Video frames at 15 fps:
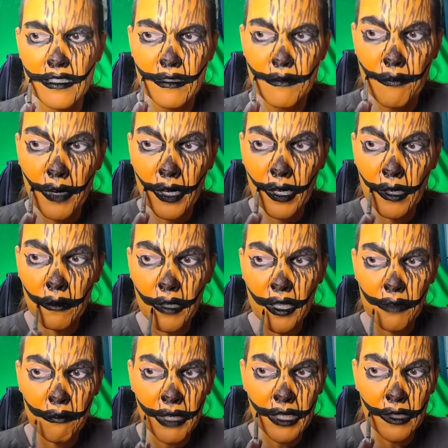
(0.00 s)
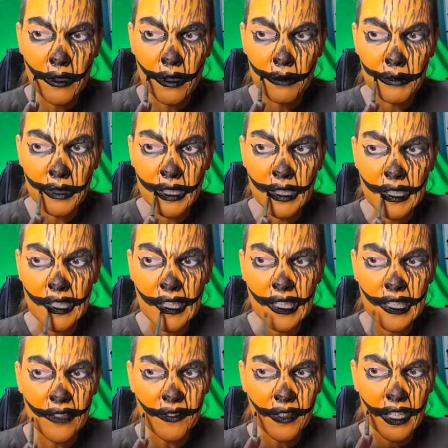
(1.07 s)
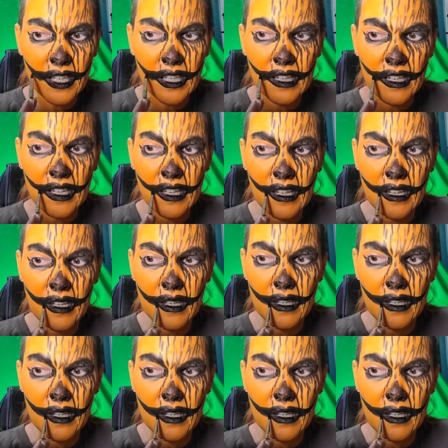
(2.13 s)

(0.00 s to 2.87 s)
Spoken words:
Bear with me. Normally I have a